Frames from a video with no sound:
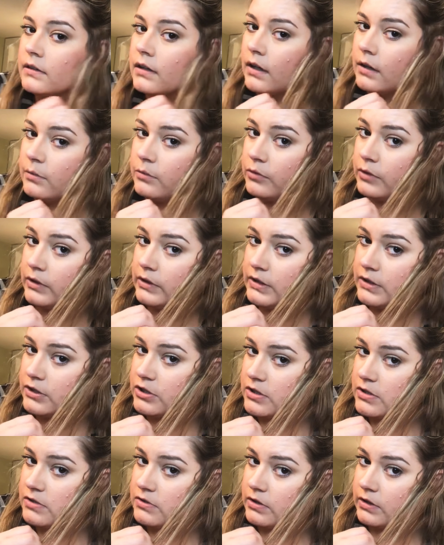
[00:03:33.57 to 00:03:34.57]
I really
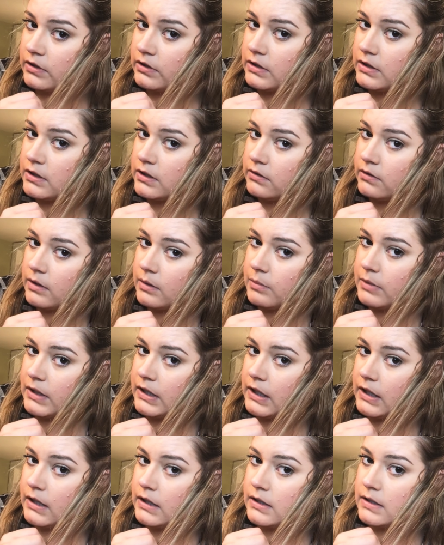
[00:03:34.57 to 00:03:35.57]
just strictly do it
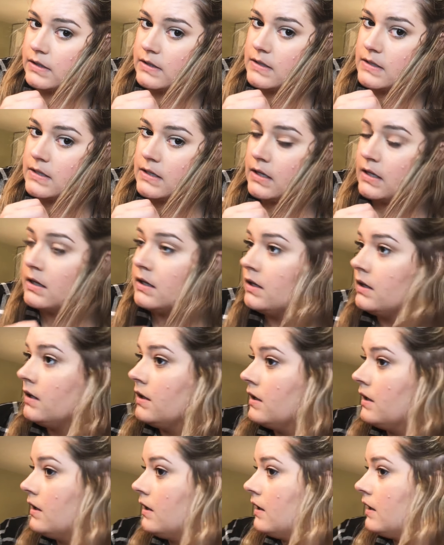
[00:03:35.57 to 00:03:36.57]
because
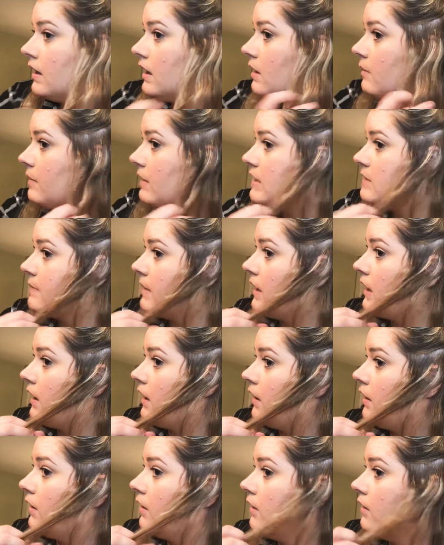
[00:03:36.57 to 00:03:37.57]
it makes my
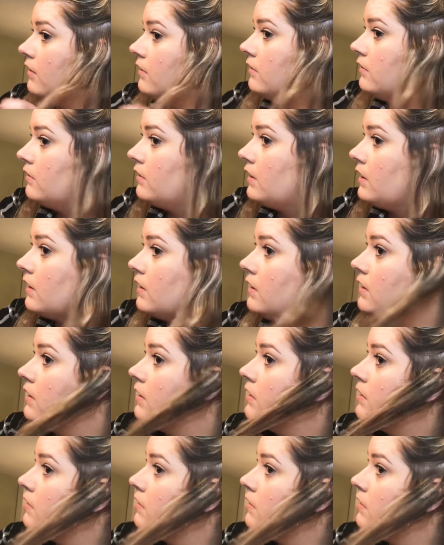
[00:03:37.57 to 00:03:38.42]
hair look